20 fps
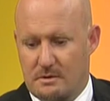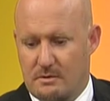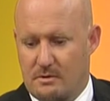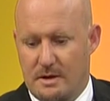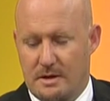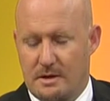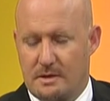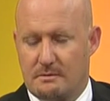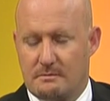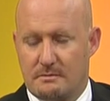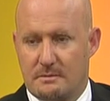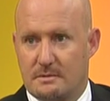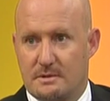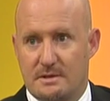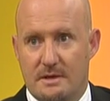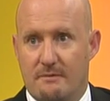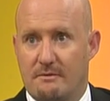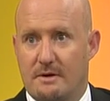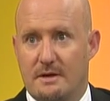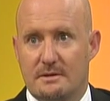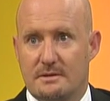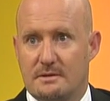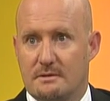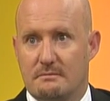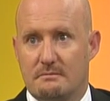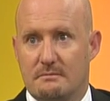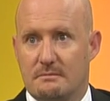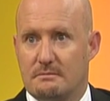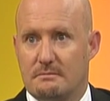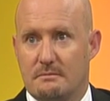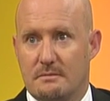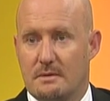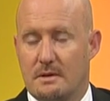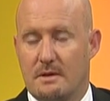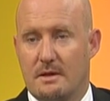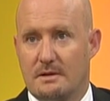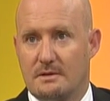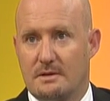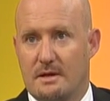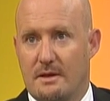created CVs and
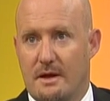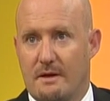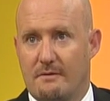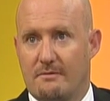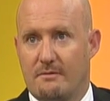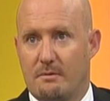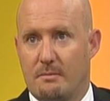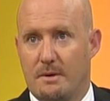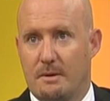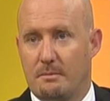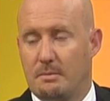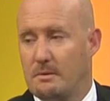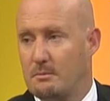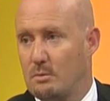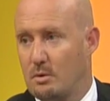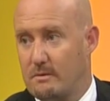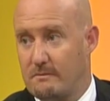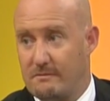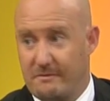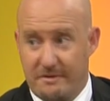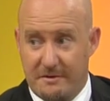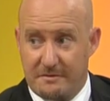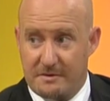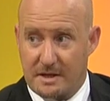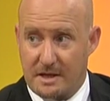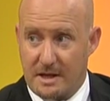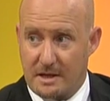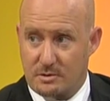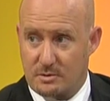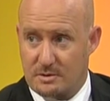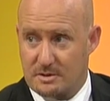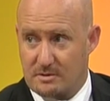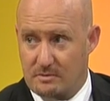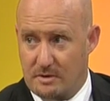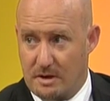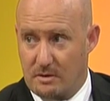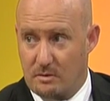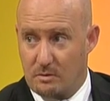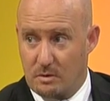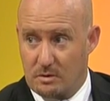things like that for people in more than 50 countries
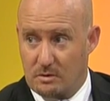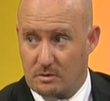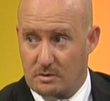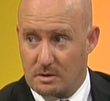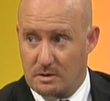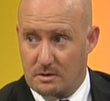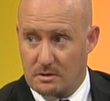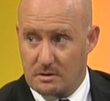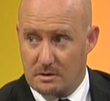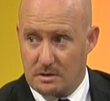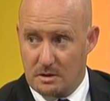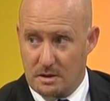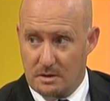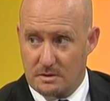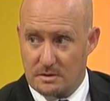around the world. You know,